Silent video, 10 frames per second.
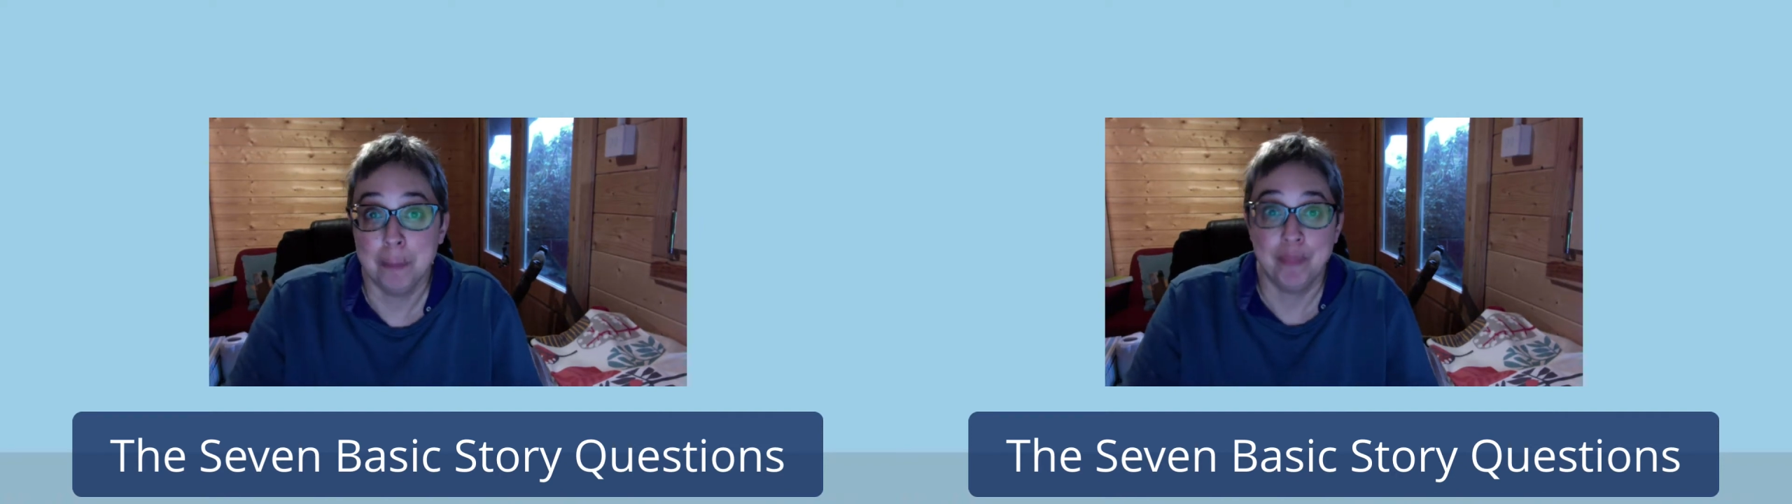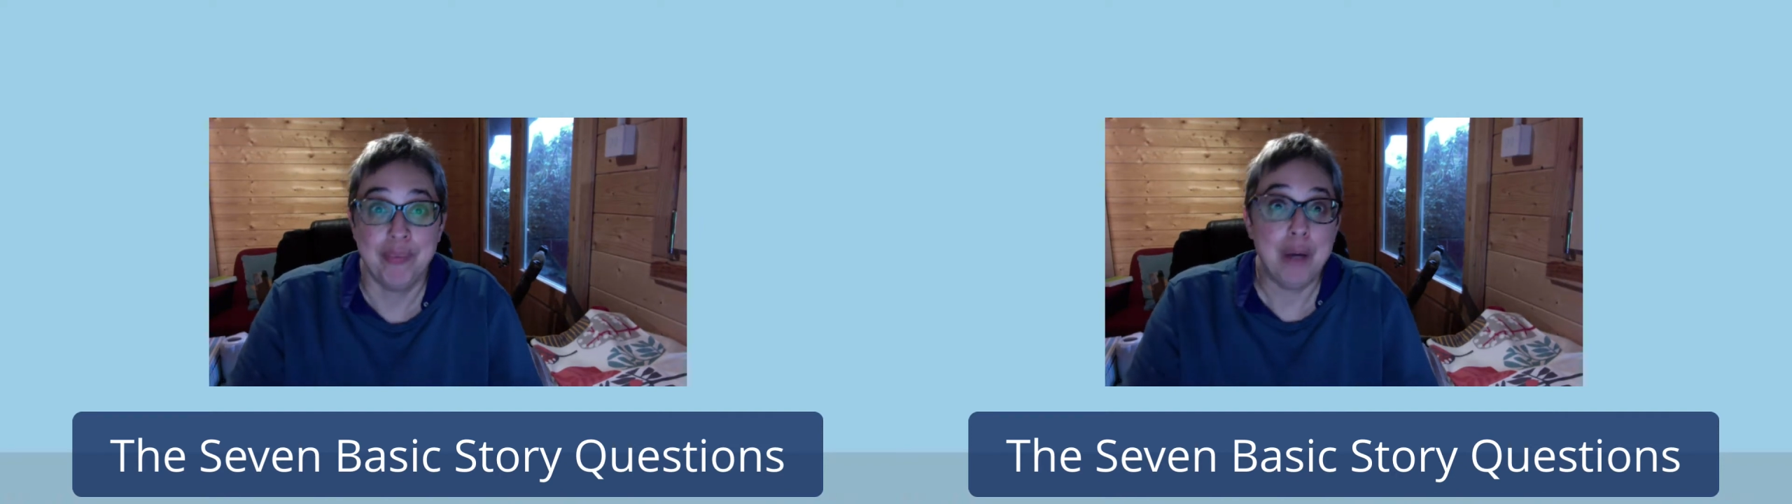
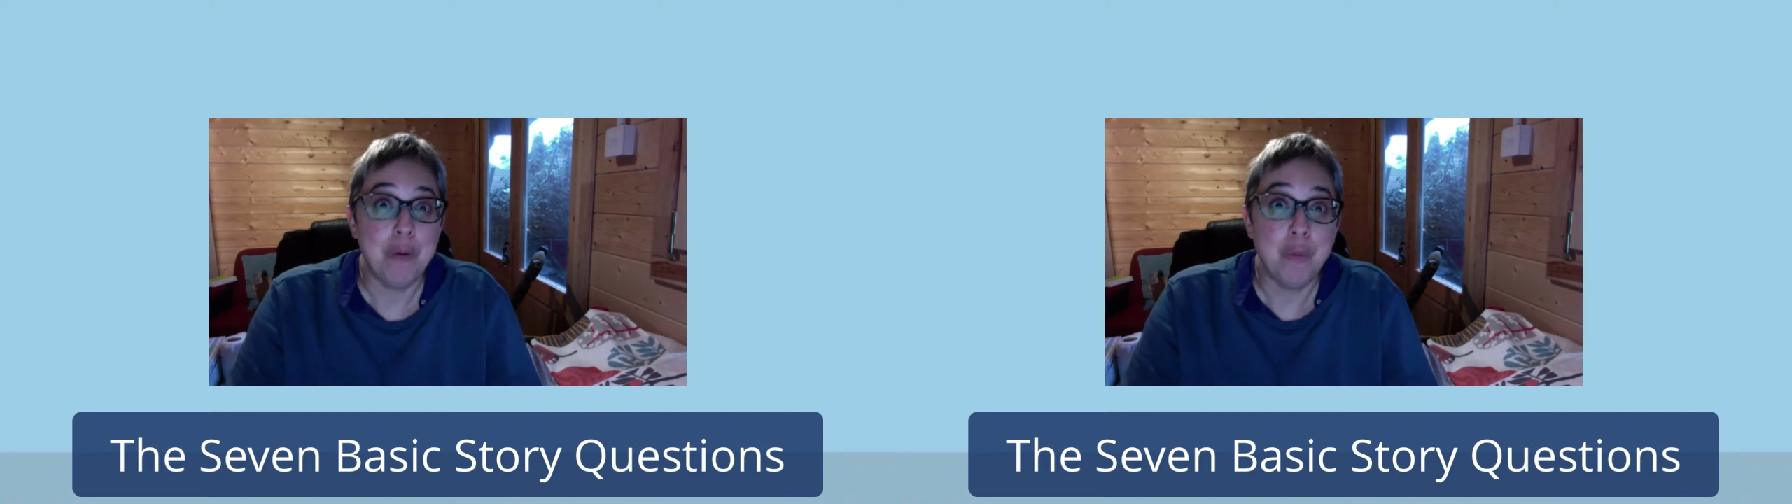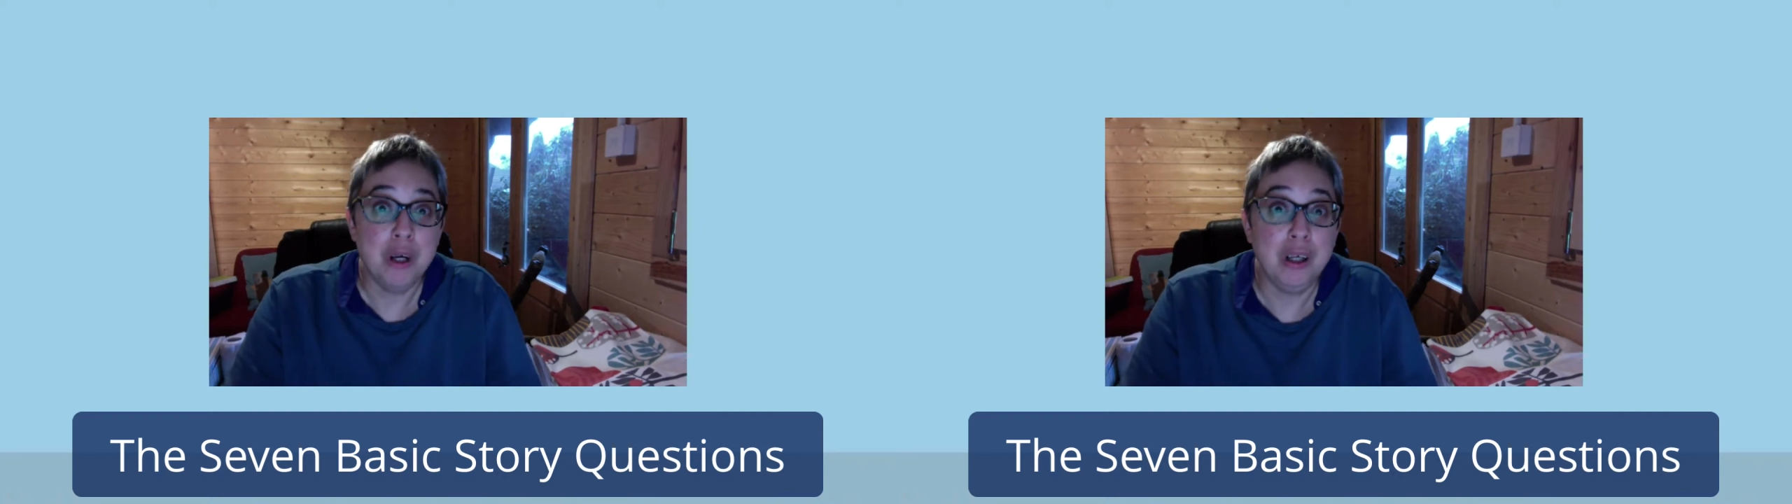Now, a
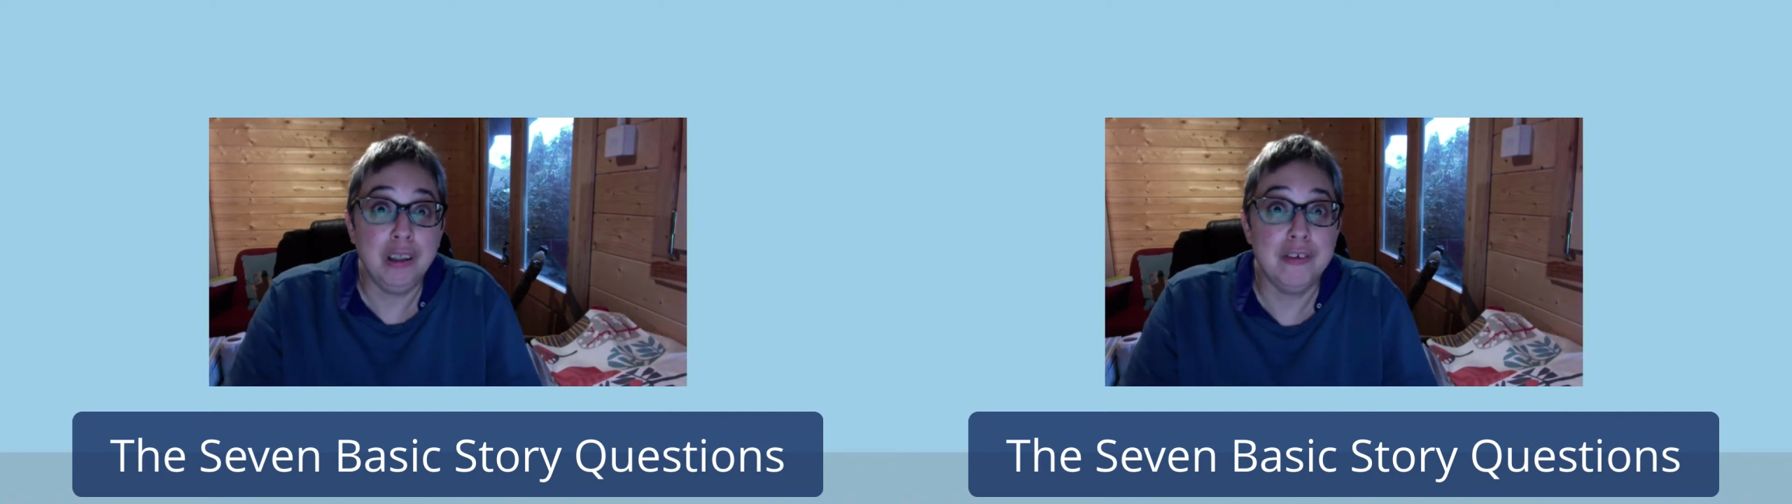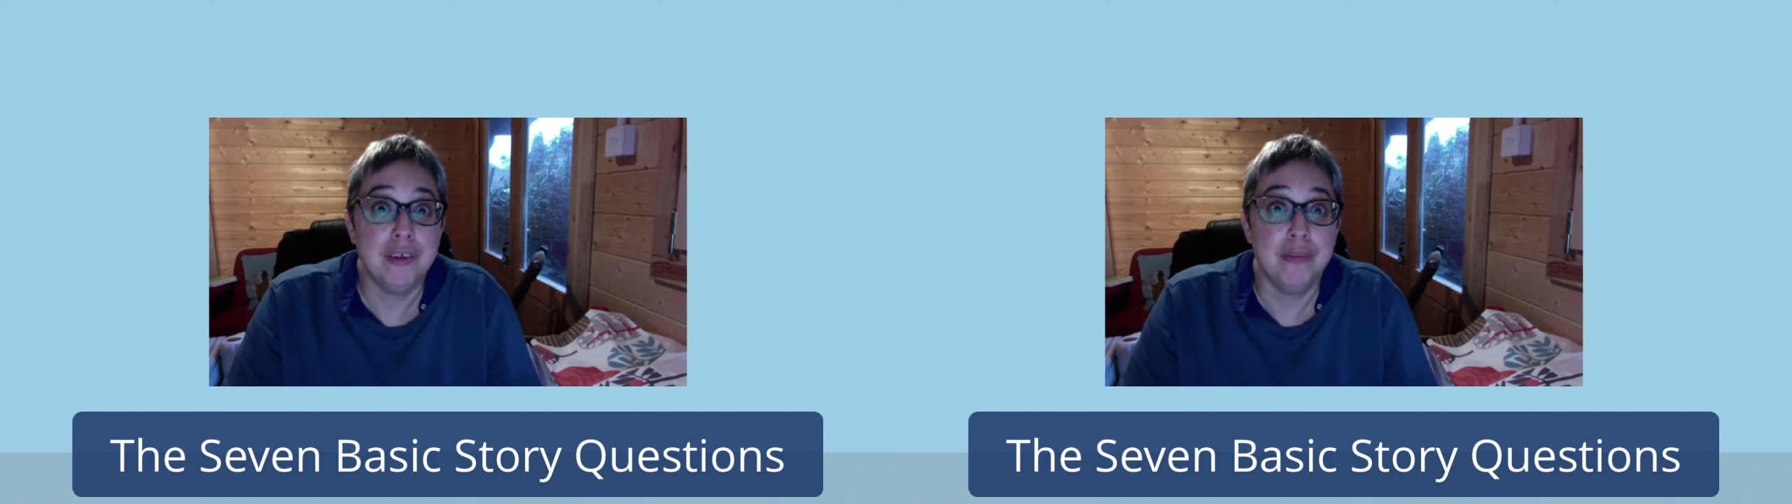
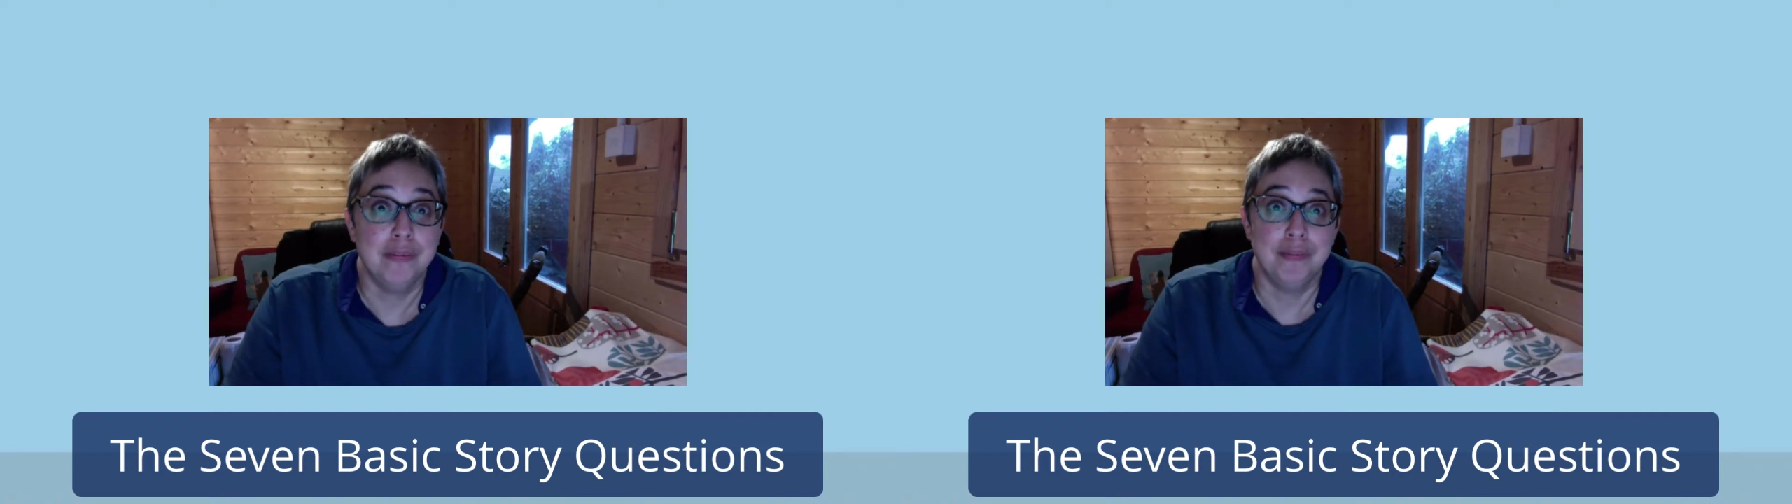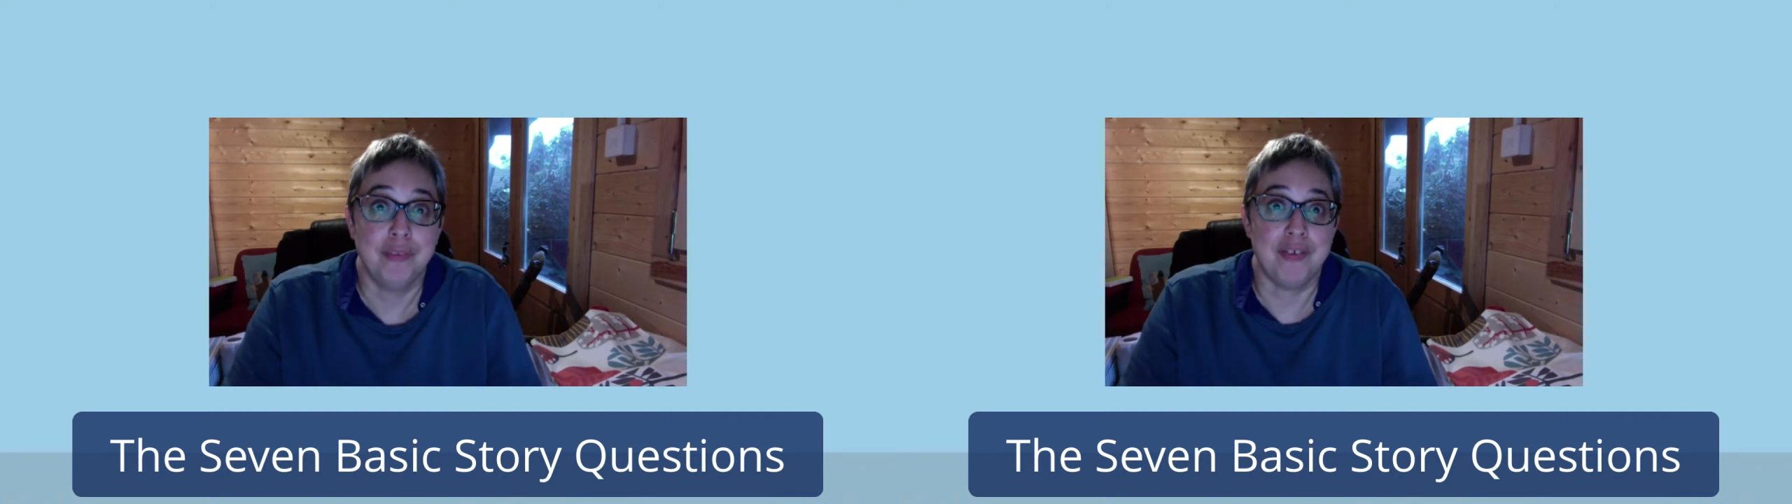world
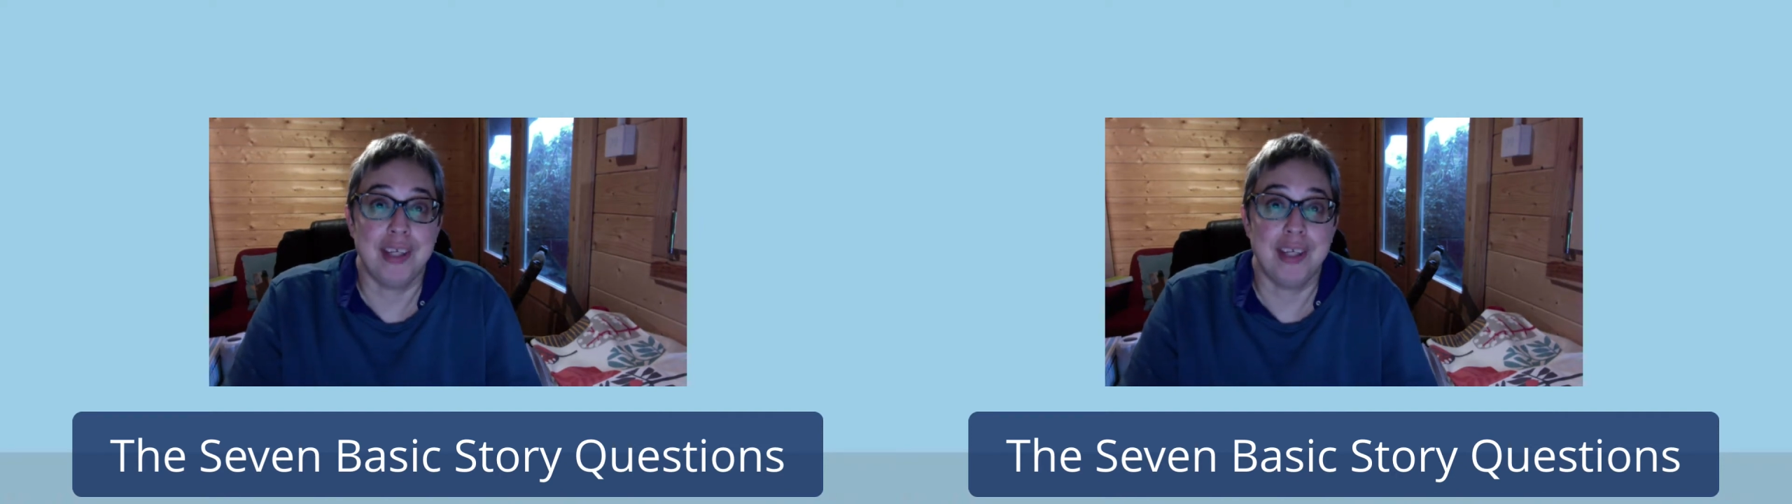doesn't